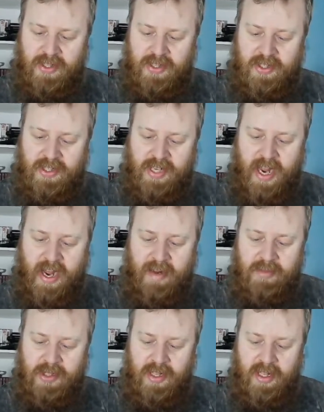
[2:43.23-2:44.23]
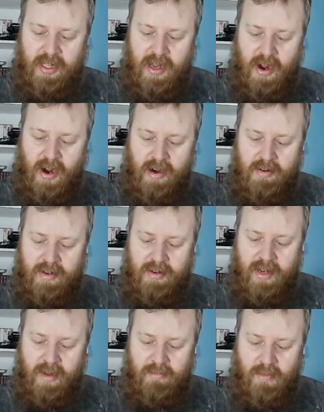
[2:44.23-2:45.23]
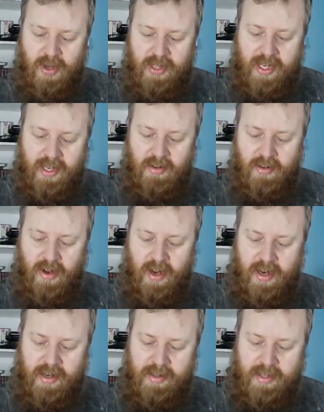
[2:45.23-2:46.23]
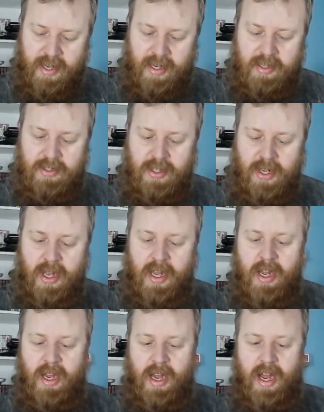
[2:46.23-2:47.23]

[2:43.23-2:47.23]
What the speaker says: the types that they are and what they can learn and things.